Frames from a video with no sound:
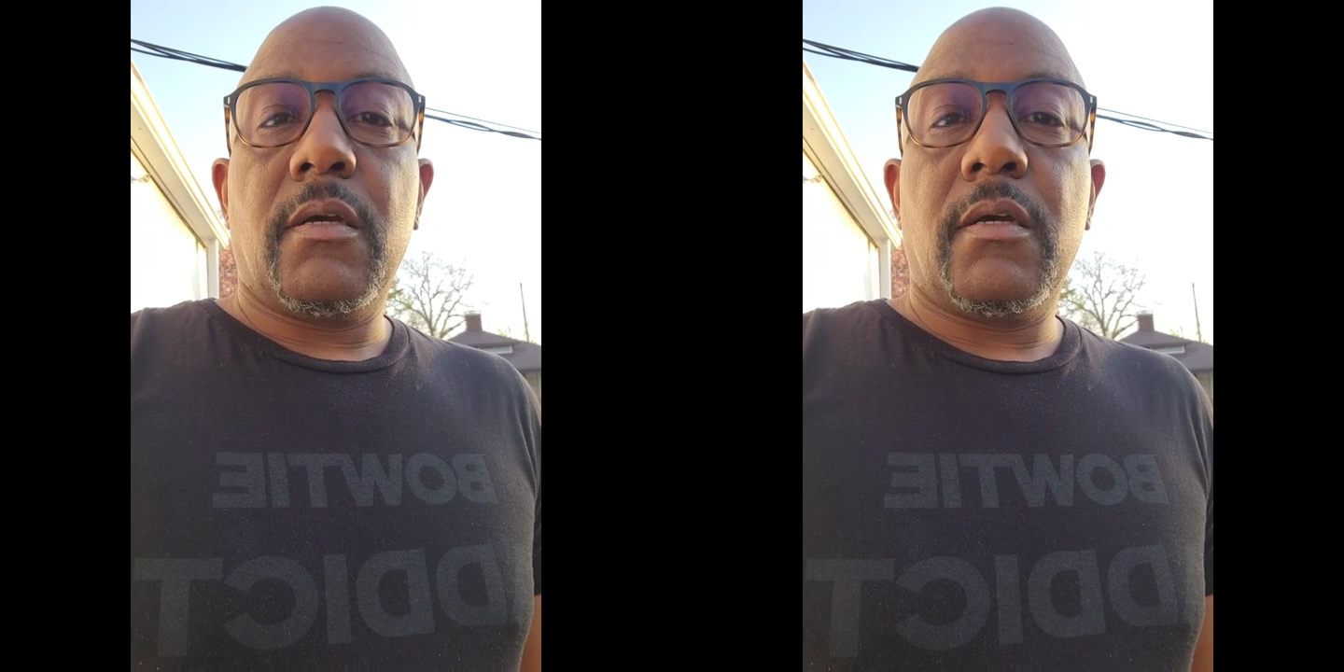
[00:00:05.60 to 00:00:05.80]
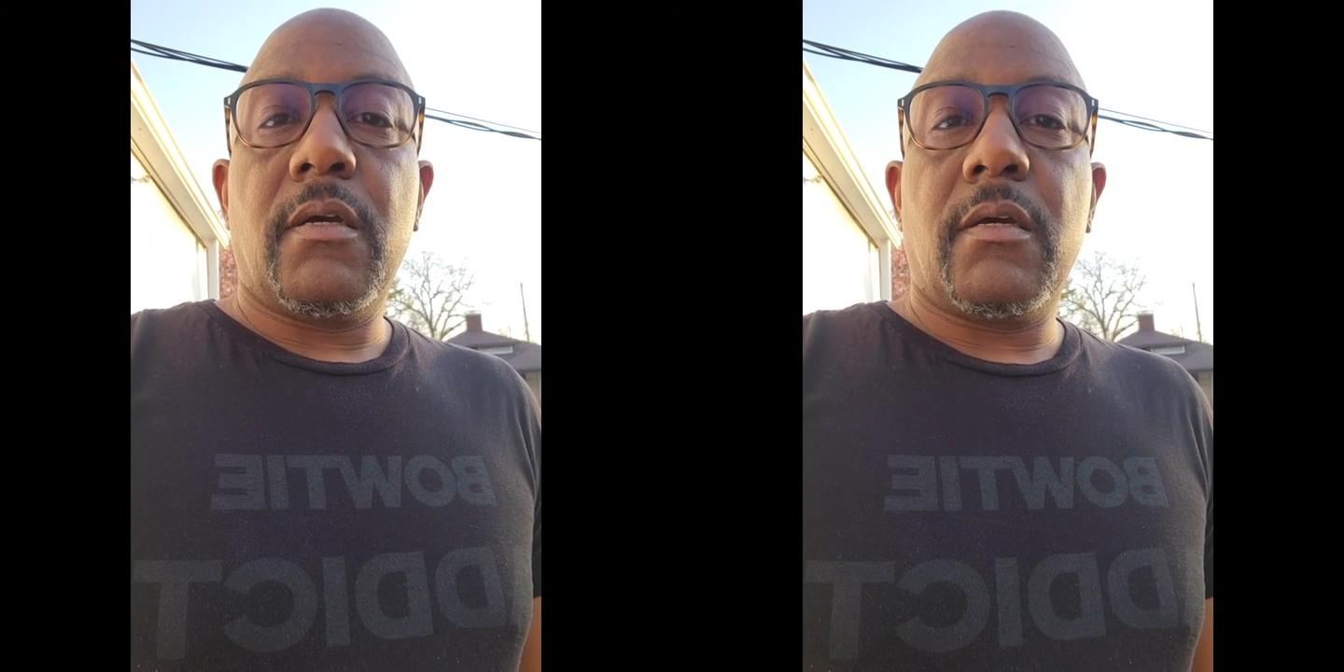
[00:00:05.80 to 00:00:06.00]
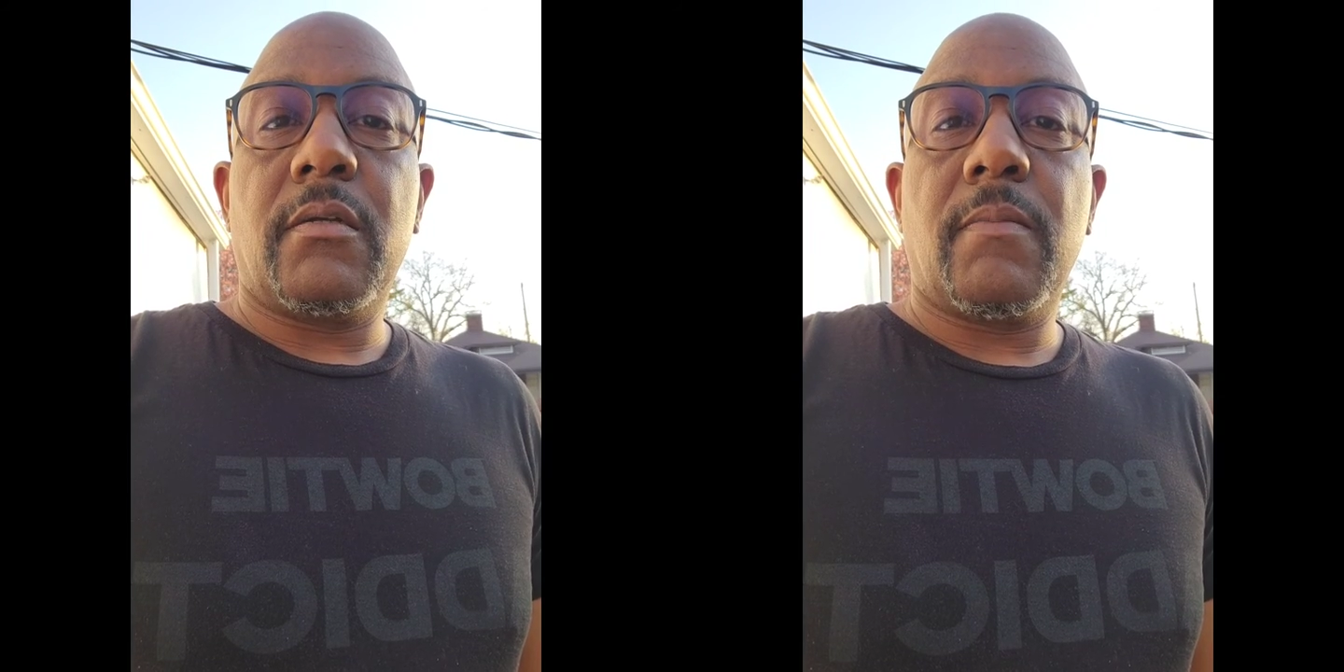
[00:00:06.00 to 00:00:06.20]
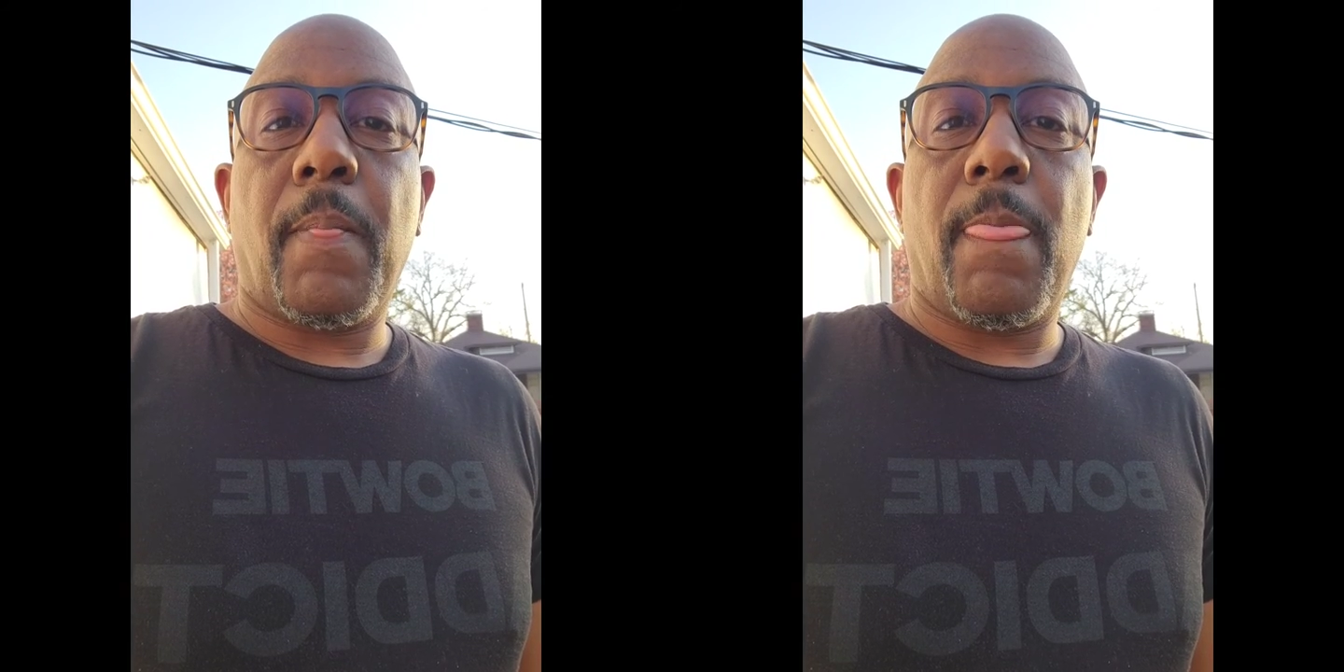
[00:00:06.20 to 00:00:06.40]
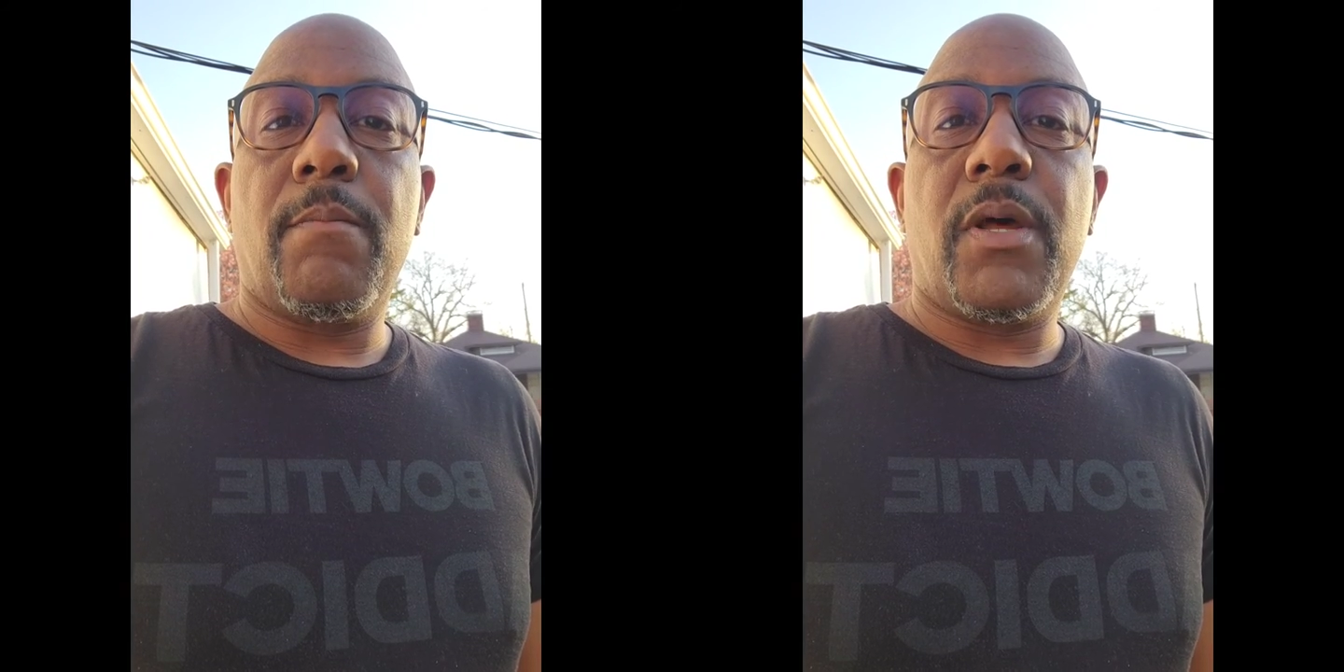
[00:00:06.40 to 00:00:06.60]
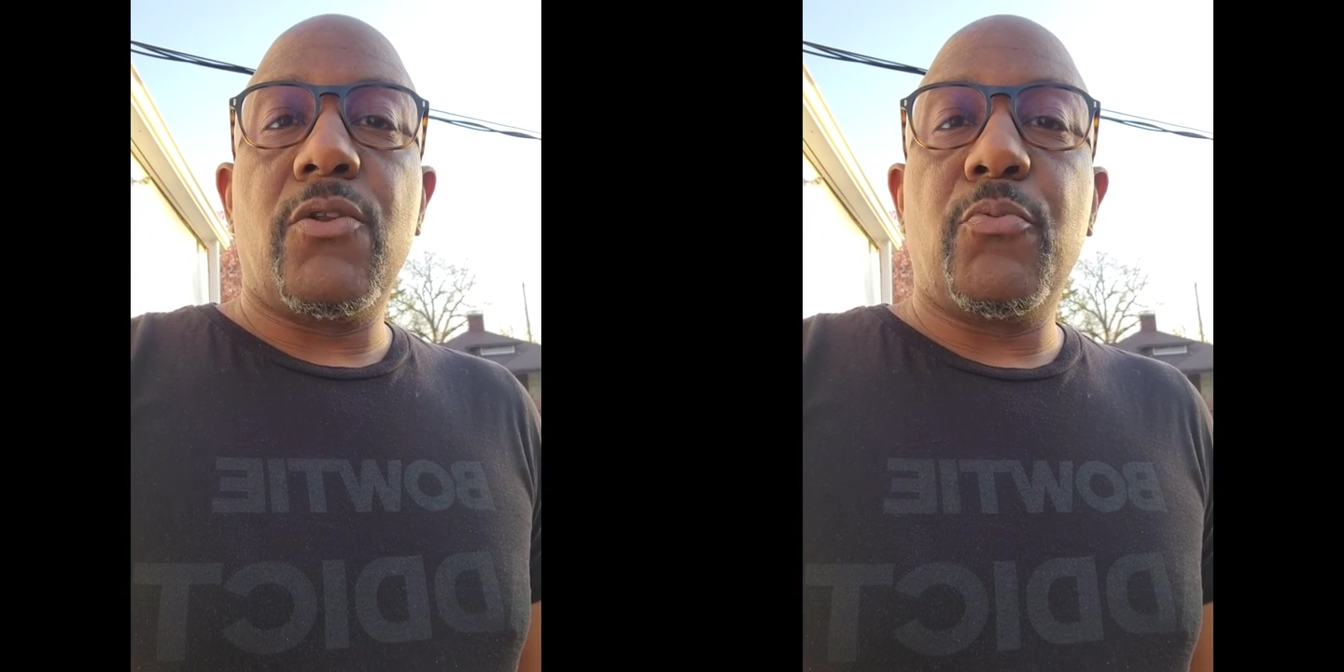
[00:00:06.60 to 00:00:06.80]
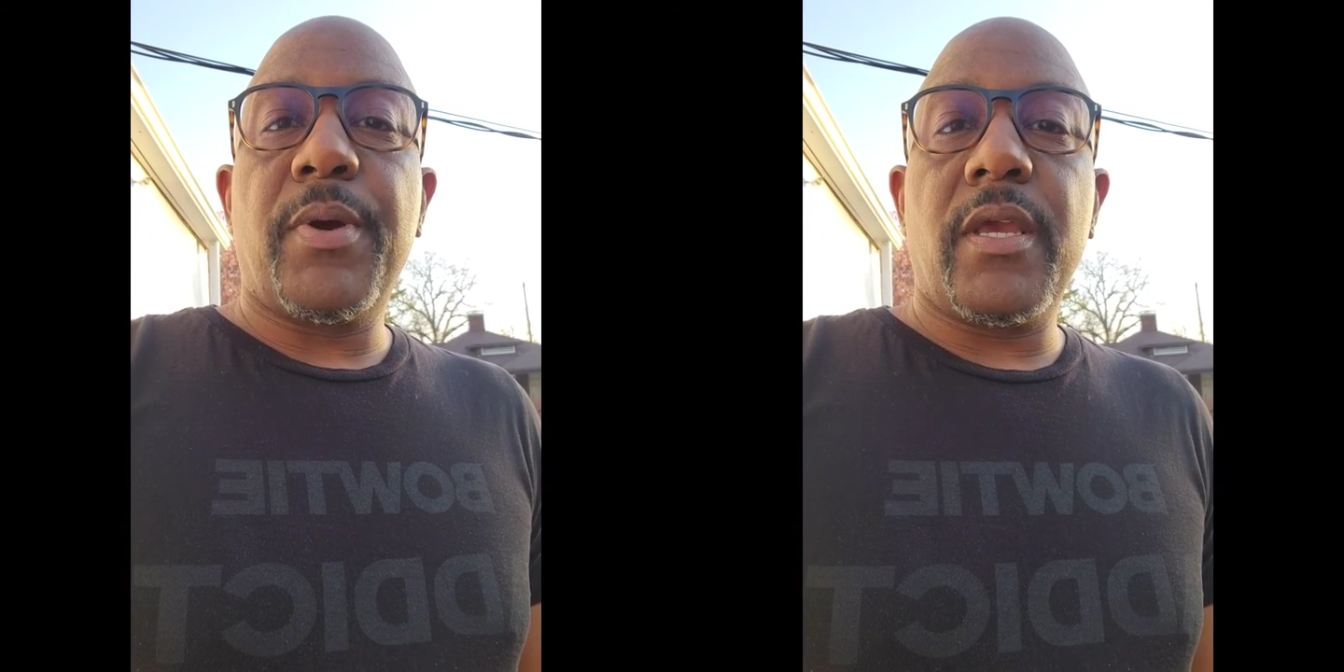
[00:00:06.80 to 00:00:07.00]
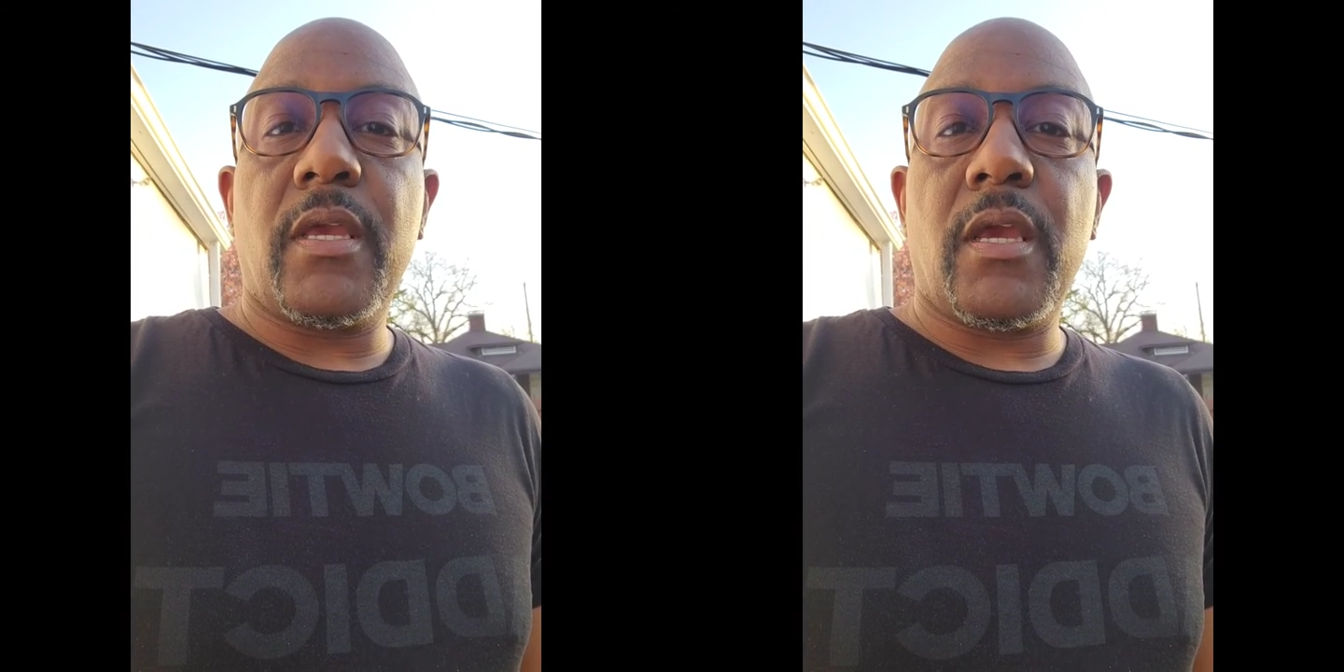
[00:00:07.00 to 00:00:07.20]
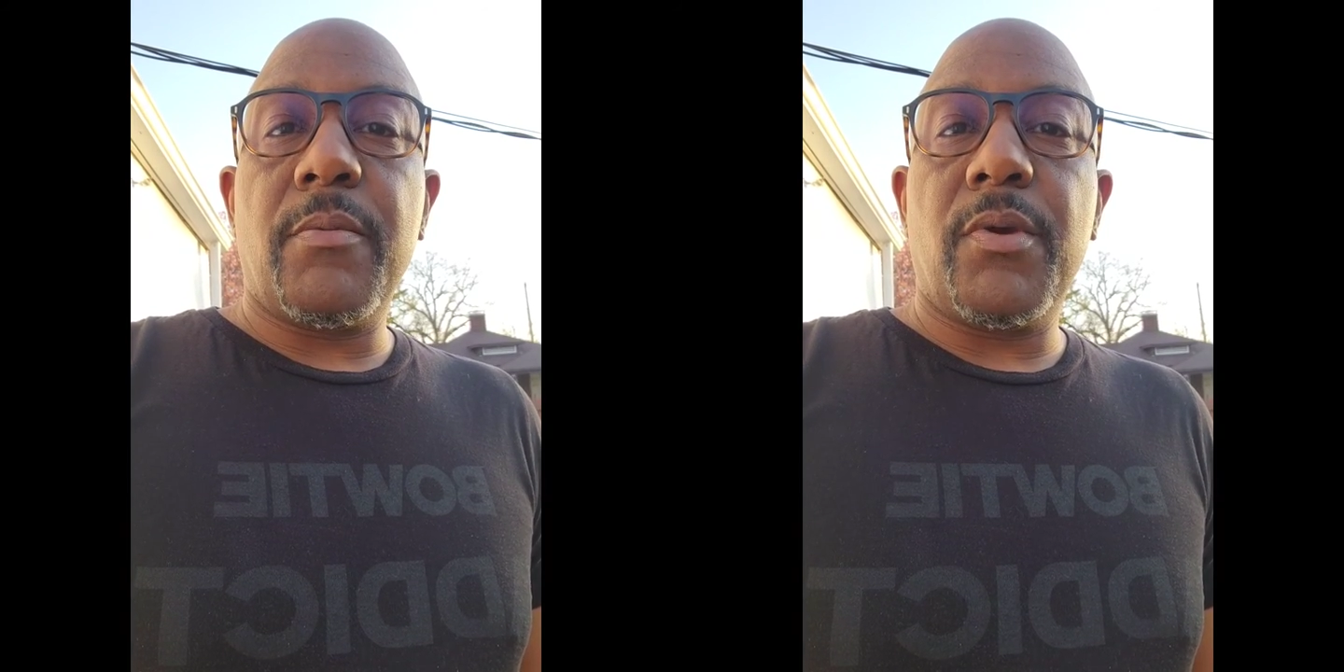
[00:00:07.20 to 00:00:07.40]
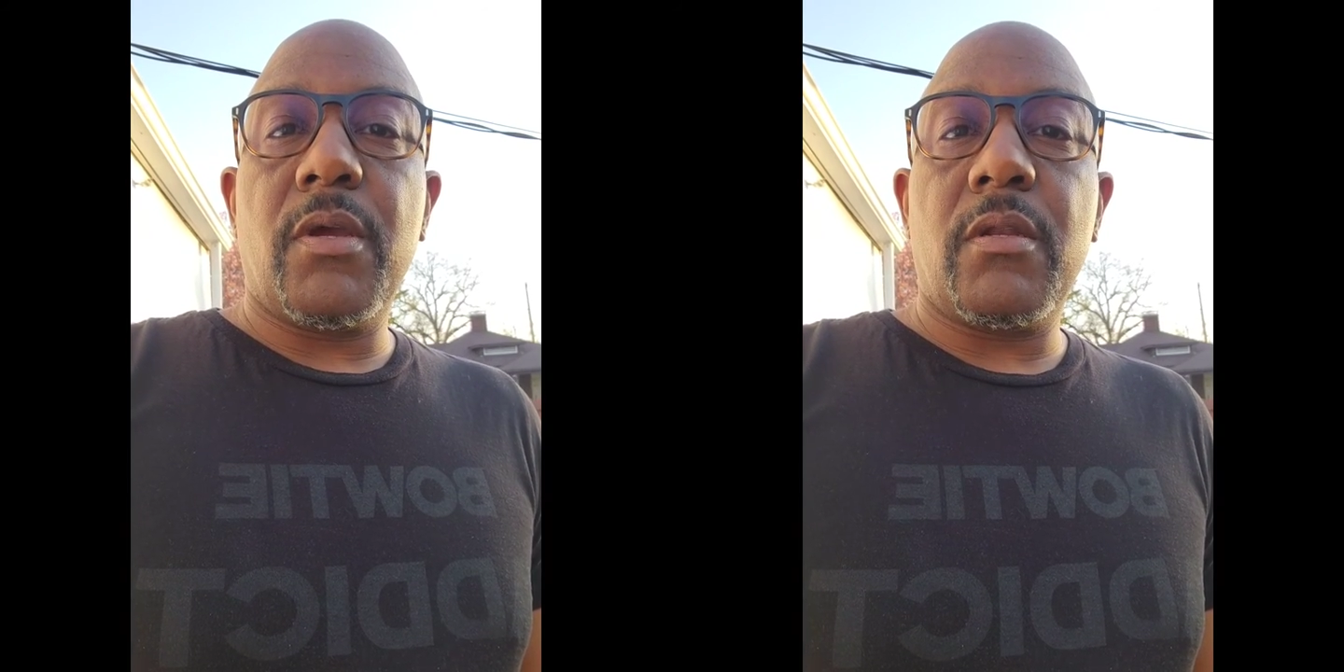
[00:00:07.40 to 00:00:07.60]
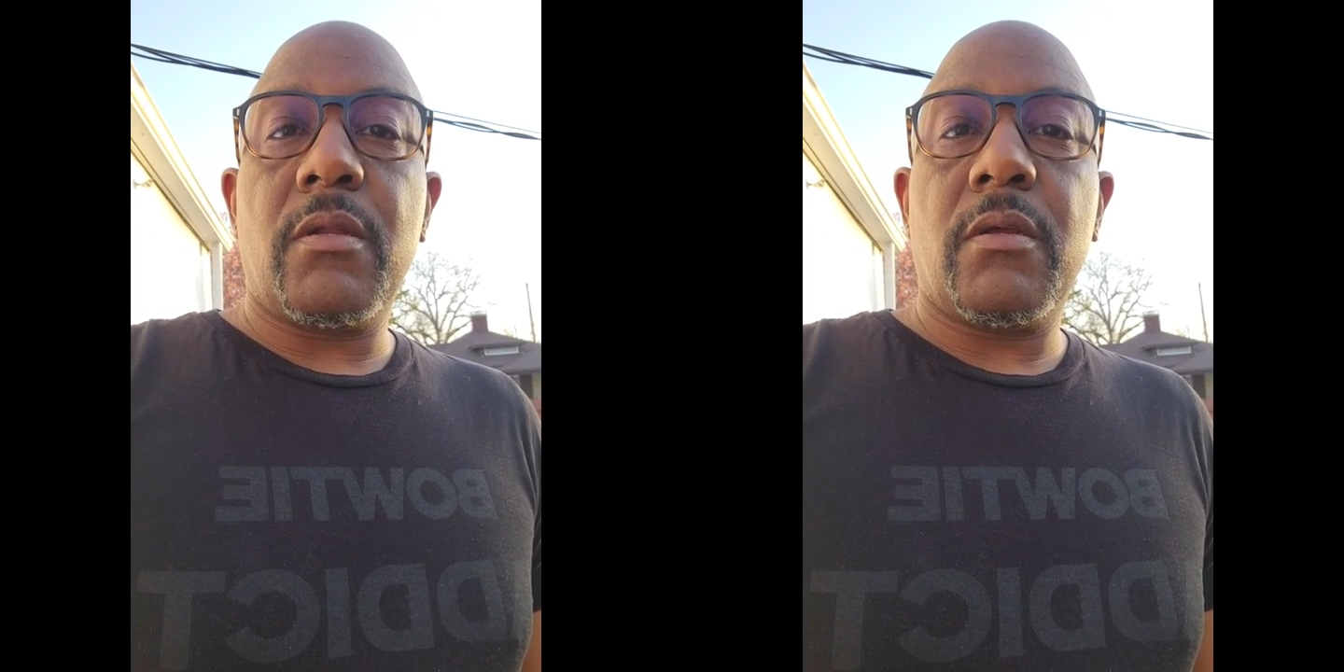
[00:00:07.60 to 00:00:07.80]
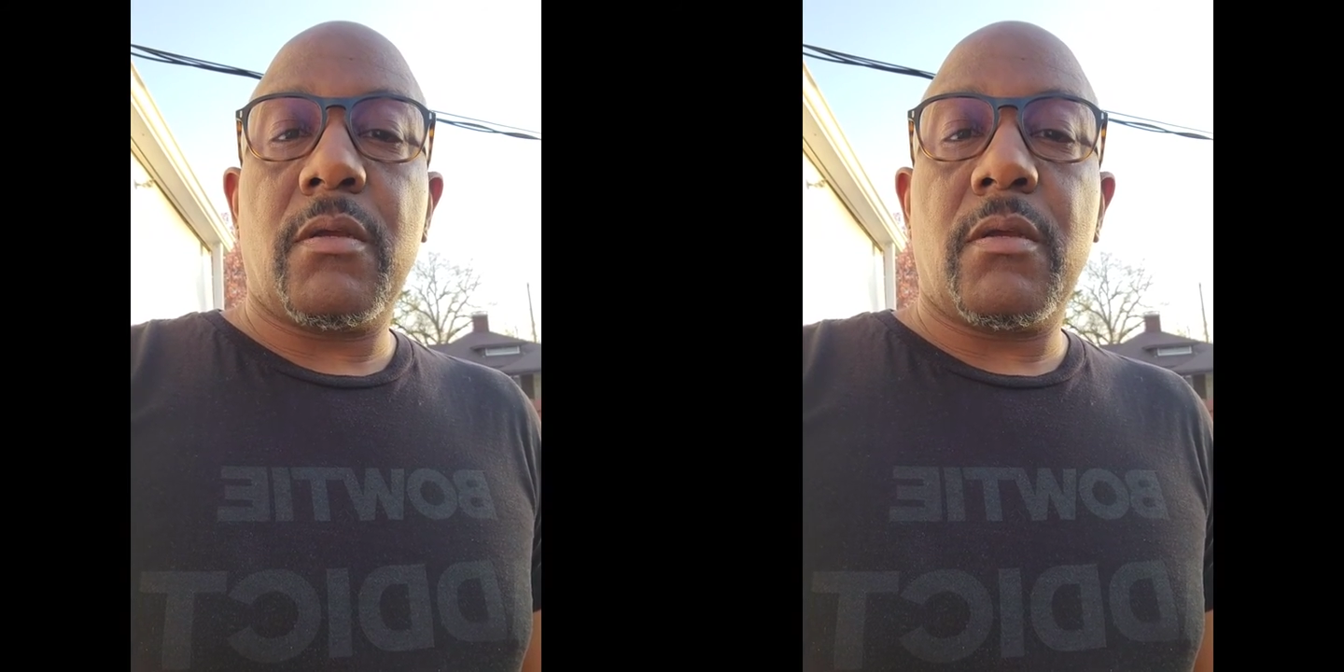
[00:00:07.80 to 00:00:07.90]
Uh, my new paint came in